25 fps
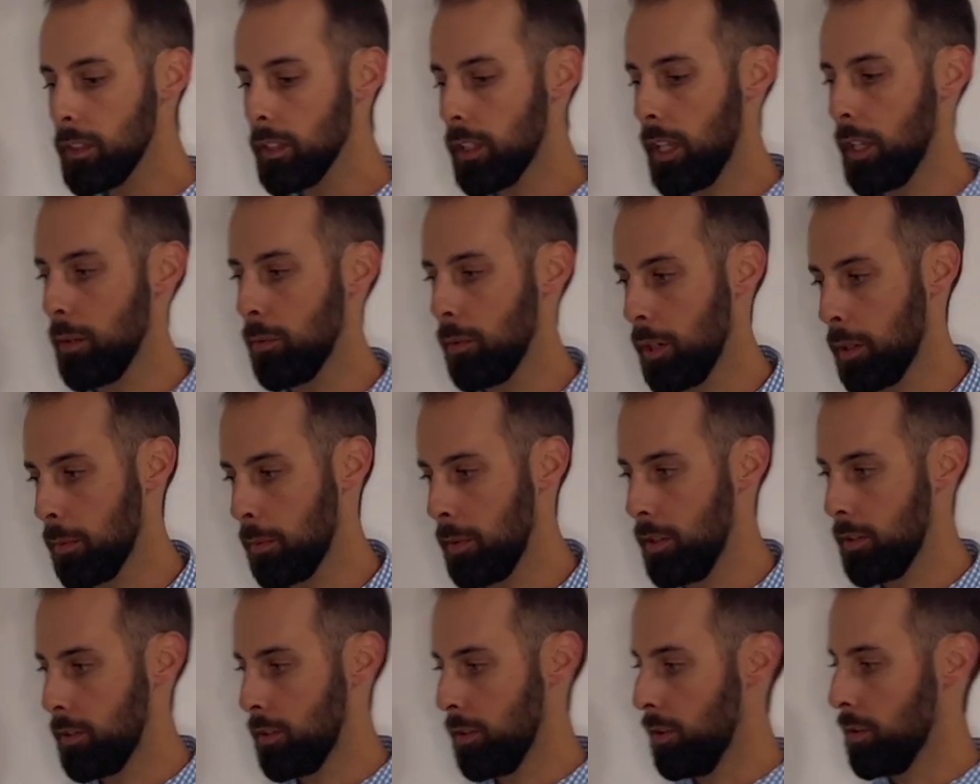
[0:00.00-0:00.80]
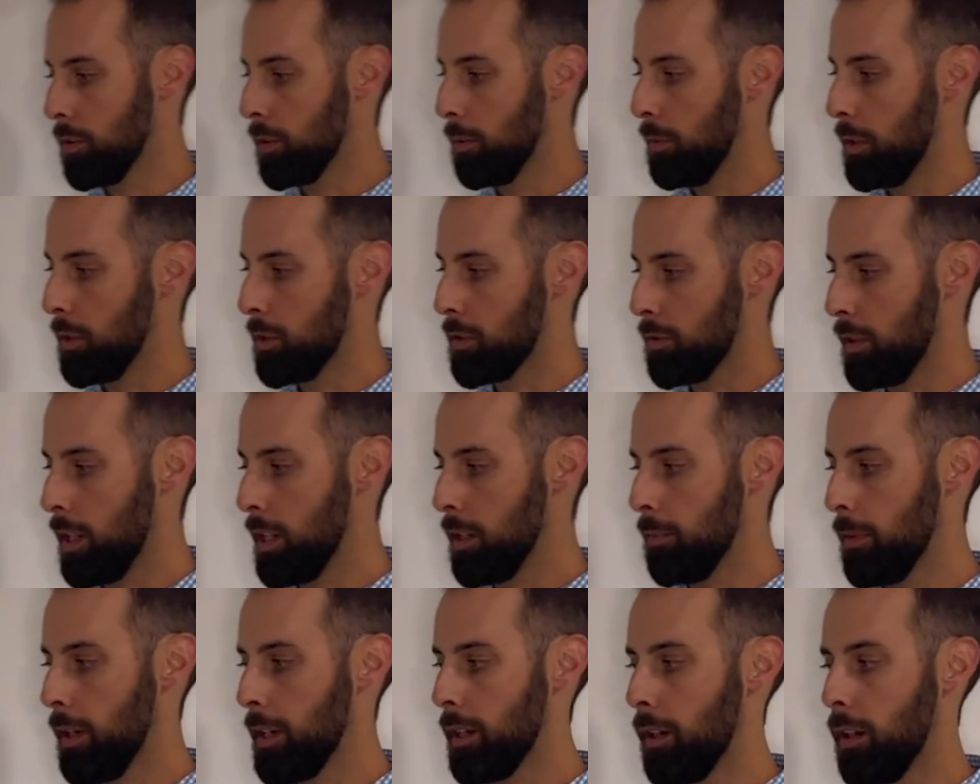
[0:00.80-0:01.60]
And what I'm going to do is I'm going to
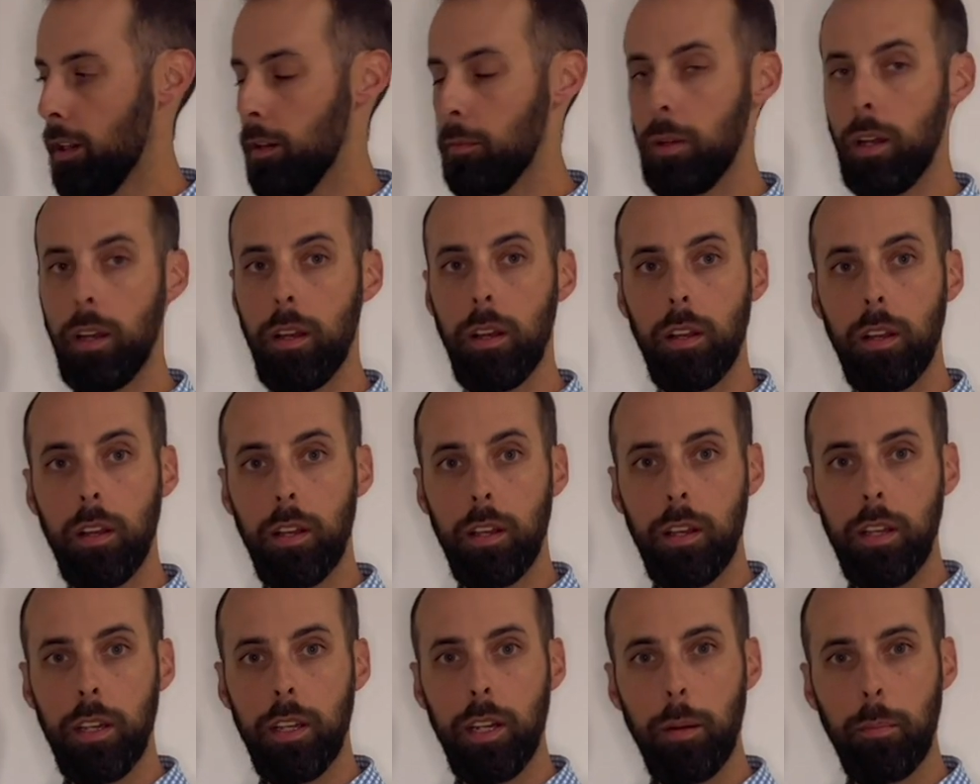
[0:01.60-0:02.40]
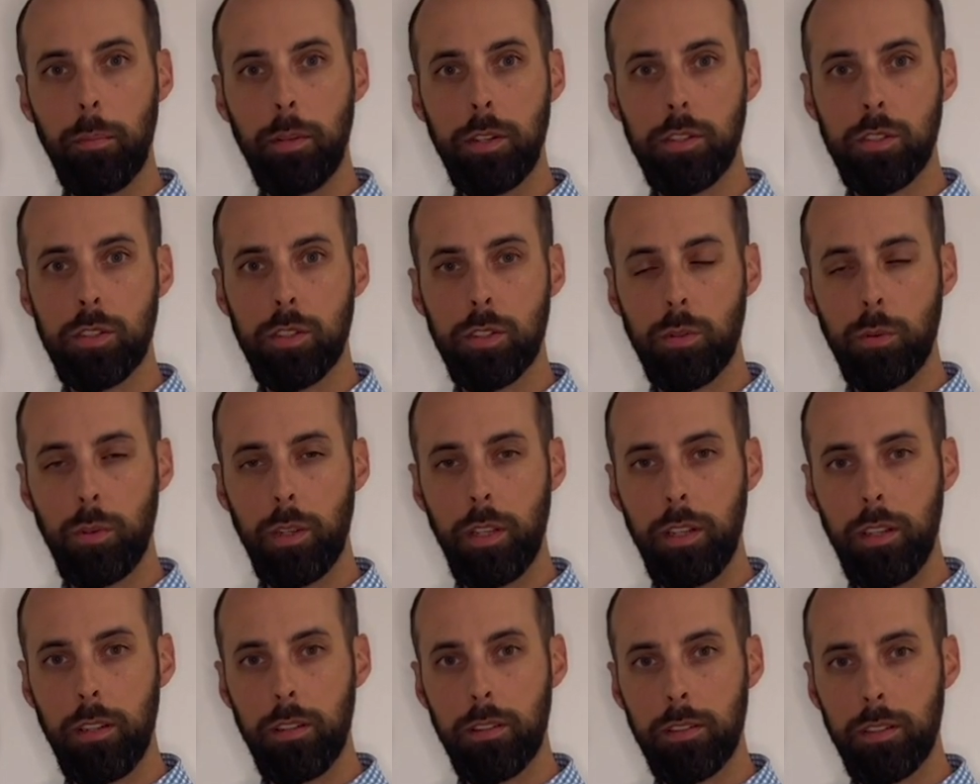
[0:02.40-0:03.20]
straighten my arm and I'm going to
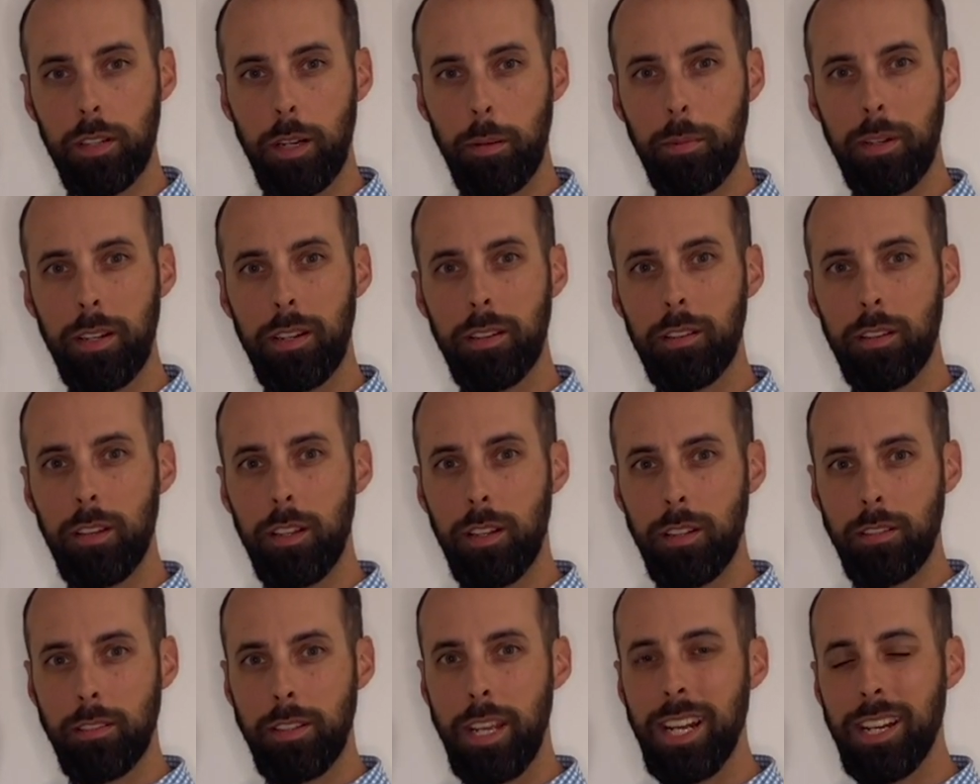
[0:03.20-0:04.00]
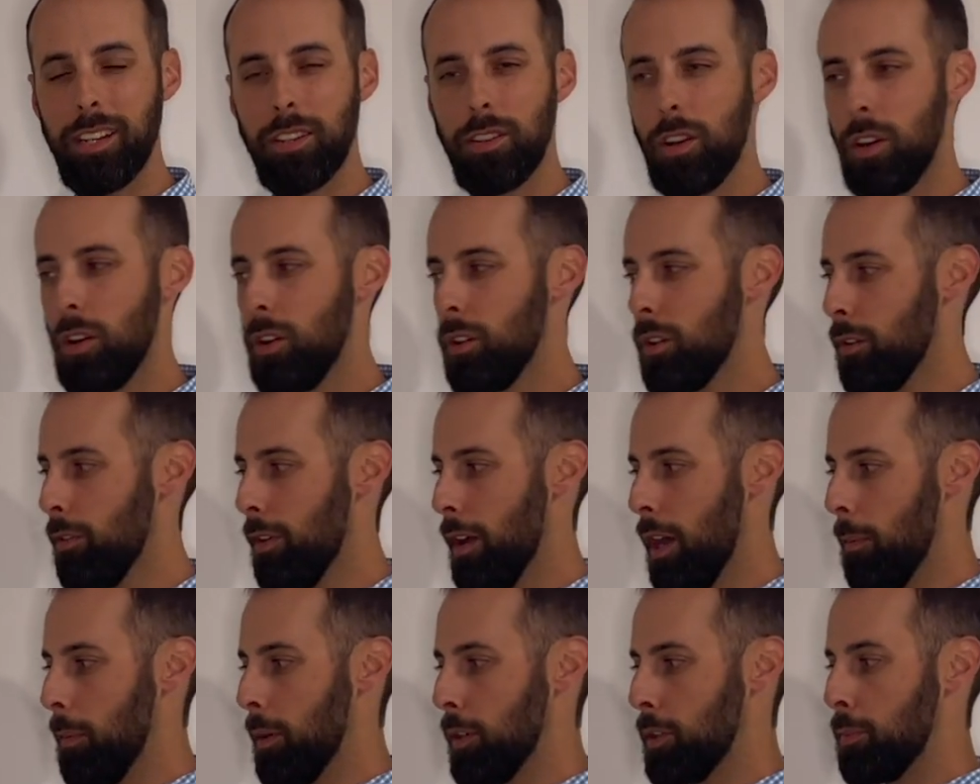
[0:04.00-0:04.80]
squeeze, and I'm going to take note of
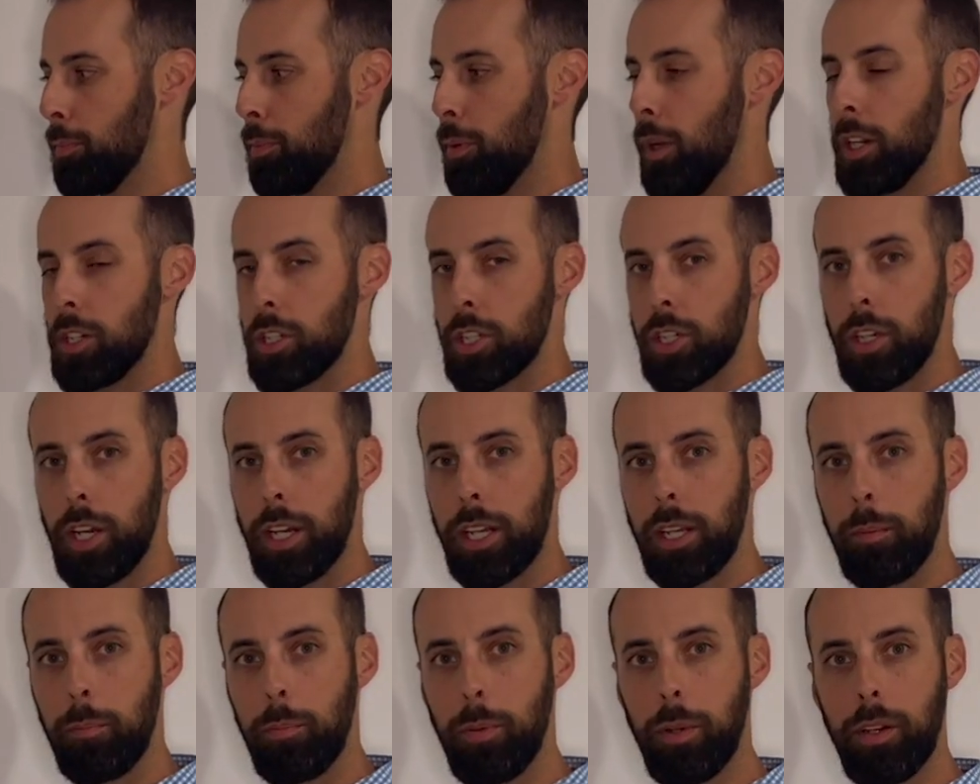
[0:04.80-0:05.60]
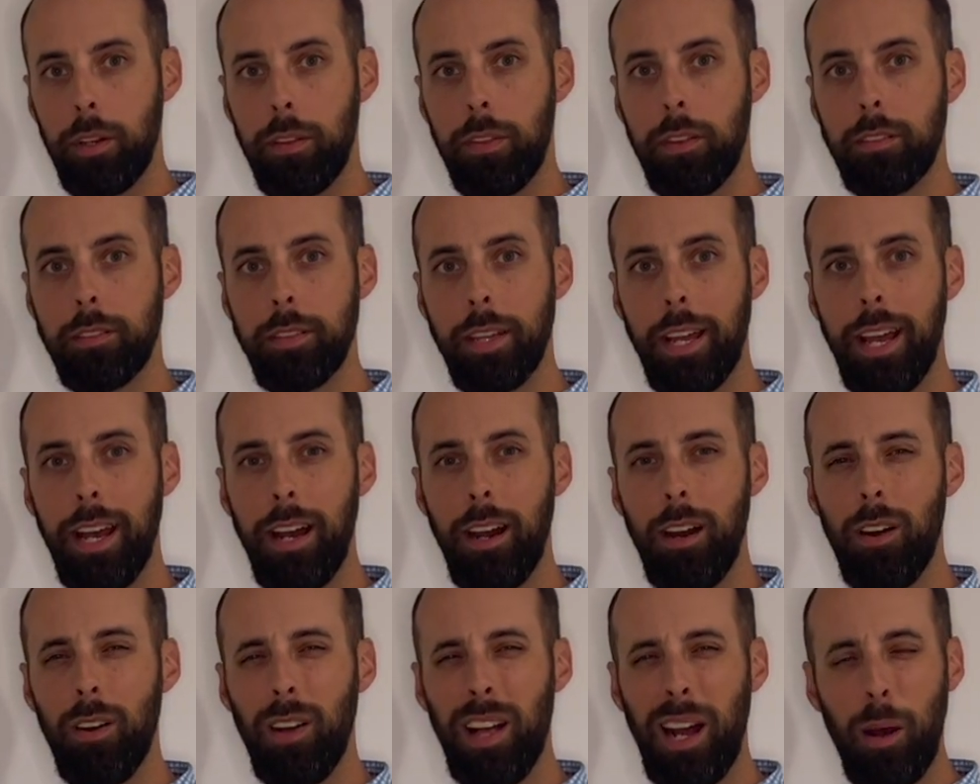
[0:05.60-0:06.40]
how much pressure I can put in the
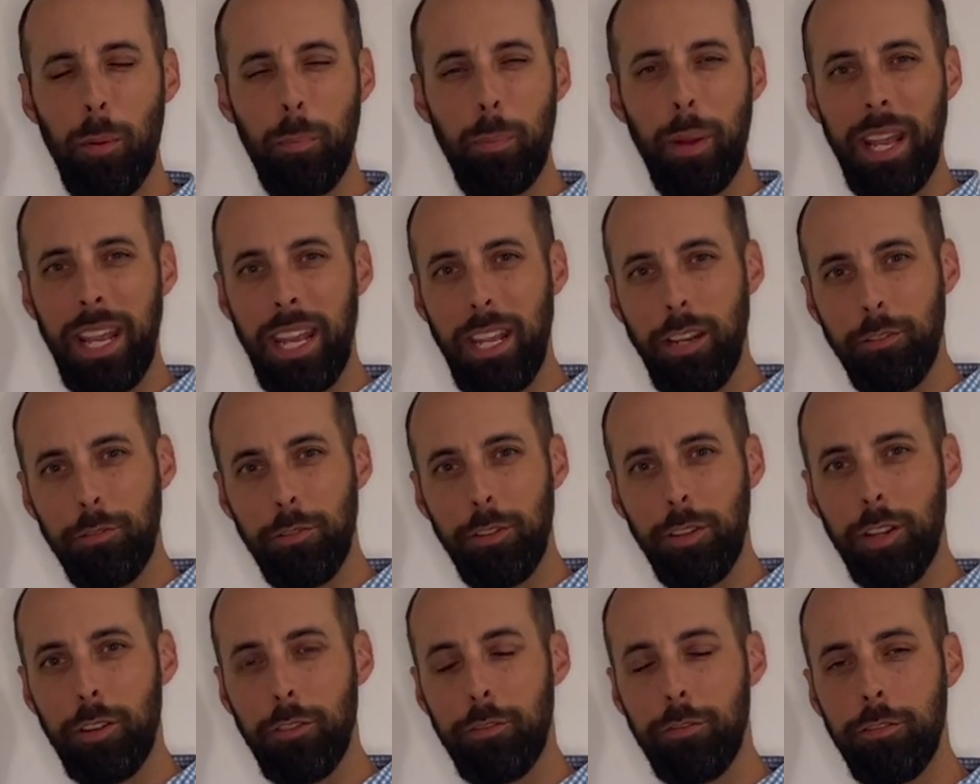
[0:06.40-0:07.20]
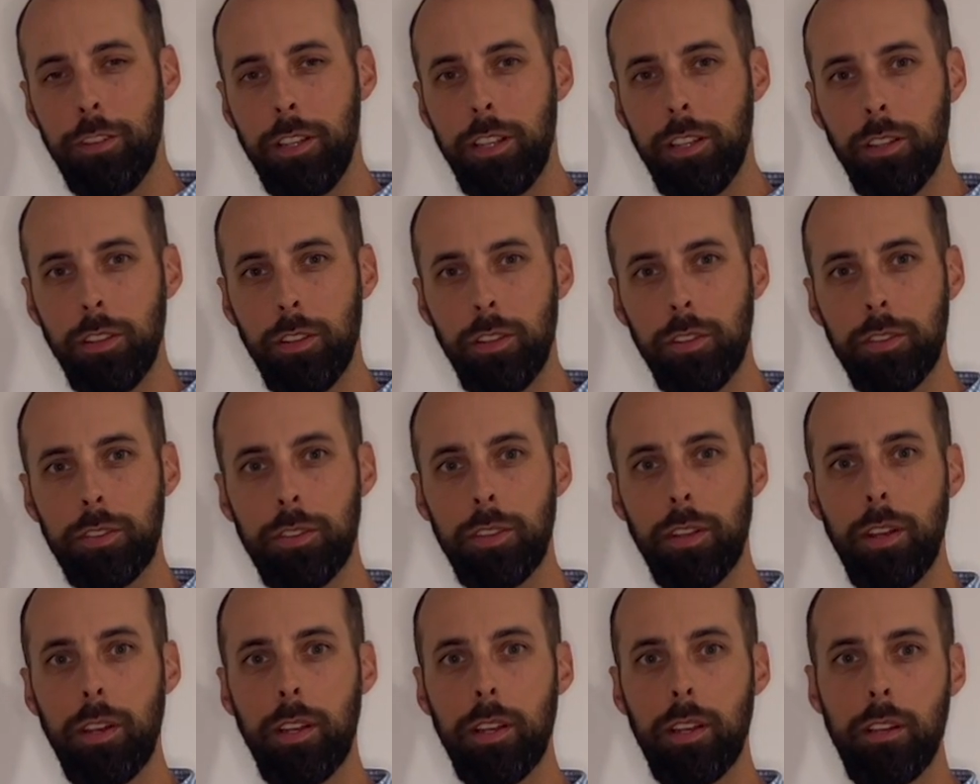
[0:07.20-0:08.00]
towel, how painful it feels.
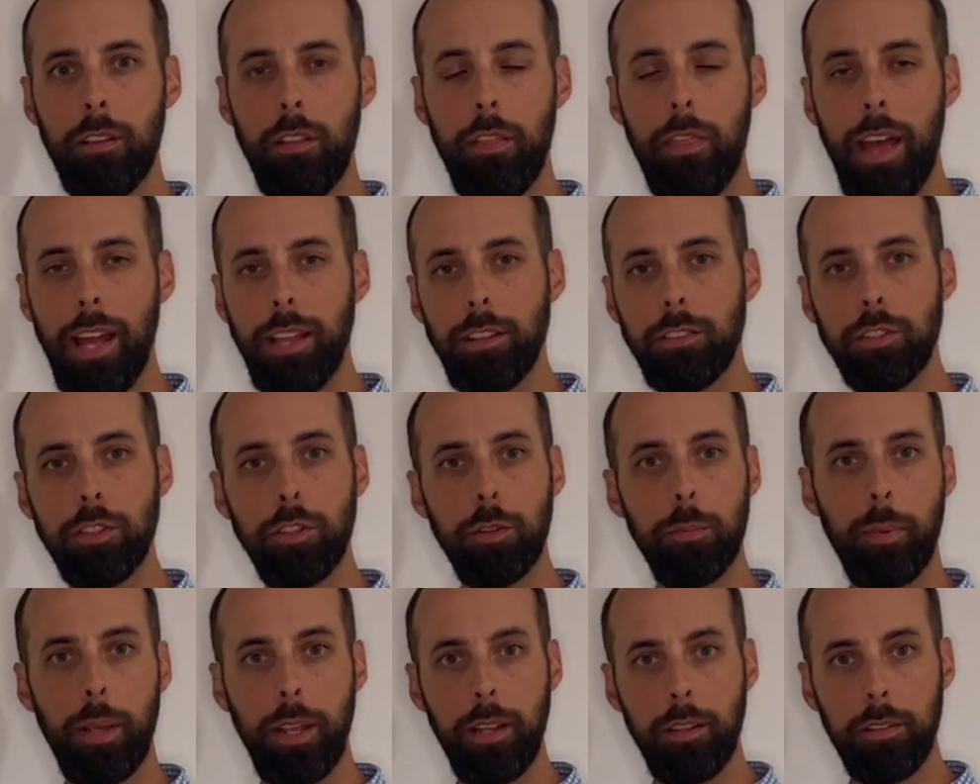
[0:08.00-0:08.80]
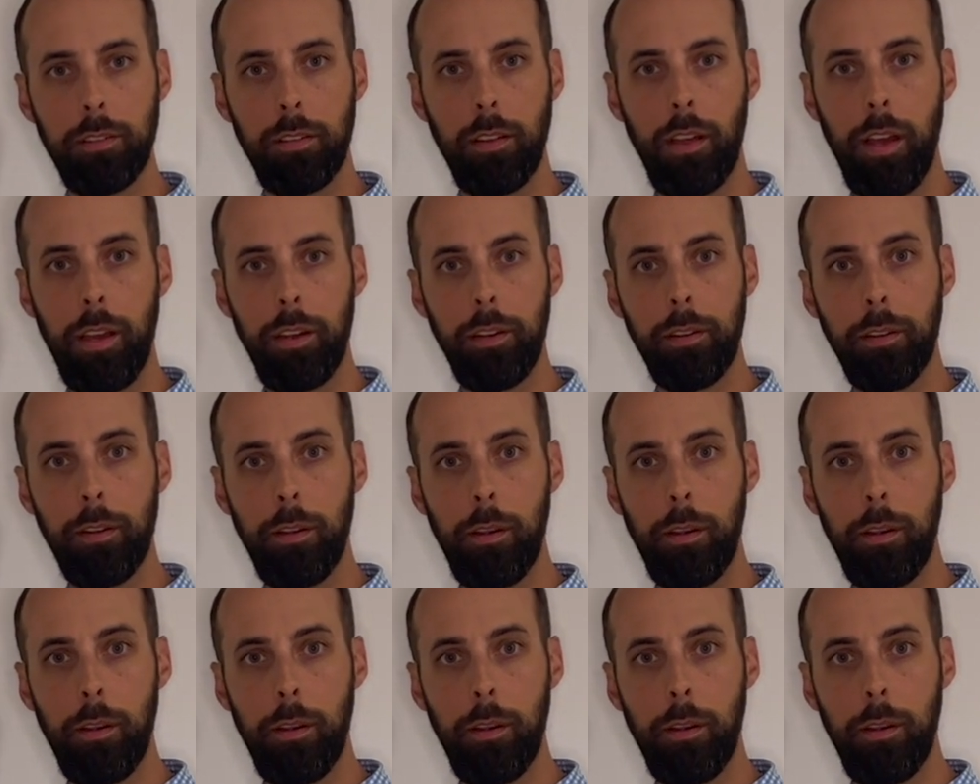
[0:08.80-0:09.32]
That's your baseline.